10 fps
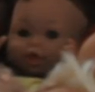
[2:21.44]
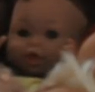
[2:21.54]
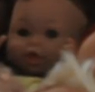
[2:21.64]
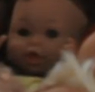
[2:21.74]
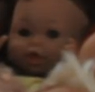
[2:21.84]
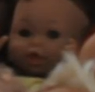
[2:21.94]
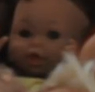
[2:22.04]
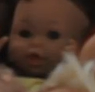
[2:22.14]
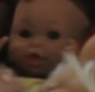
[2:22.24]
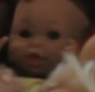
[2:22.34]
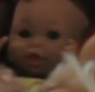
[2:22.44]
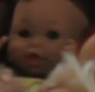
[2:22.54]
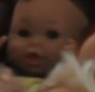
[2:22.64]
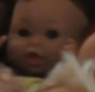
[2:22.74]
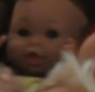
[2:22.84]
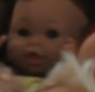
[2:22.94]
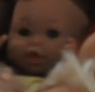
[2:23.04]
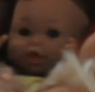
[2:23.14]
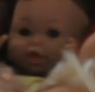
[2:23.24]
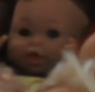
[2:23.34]

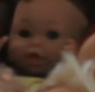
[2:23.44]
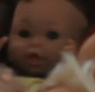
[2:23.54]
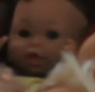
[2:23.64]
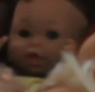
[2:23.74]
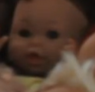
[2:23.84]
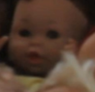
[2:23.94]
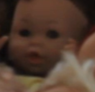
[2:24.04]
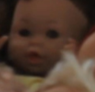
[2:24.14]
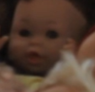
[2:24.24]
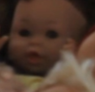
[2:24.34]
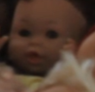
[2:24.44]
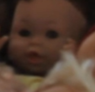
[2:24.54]
No words are spoken by the person on screen.